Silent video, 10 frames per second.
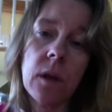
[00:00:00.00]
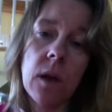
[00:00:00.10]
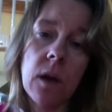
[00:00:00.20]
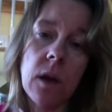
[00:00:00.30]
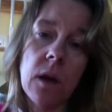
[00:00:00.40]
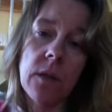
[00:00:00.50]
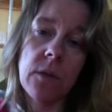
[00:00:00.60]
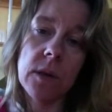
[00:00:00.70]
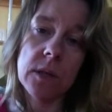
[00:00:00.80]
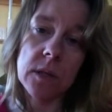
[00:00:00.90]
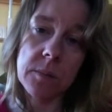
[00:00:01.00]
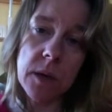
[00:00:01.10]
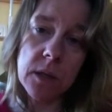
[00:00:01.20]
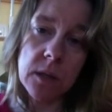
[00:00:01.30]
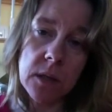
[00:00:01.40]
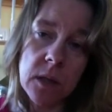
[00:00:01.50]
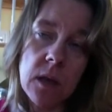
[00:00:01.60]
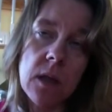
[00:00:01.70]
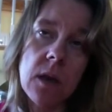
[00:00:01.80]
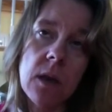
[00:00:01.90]
3 to 6 months,
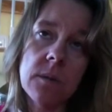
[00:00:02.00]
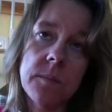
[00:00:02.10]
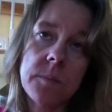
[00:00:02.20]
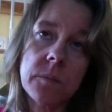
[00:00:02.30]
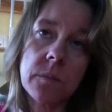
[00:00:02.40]
and then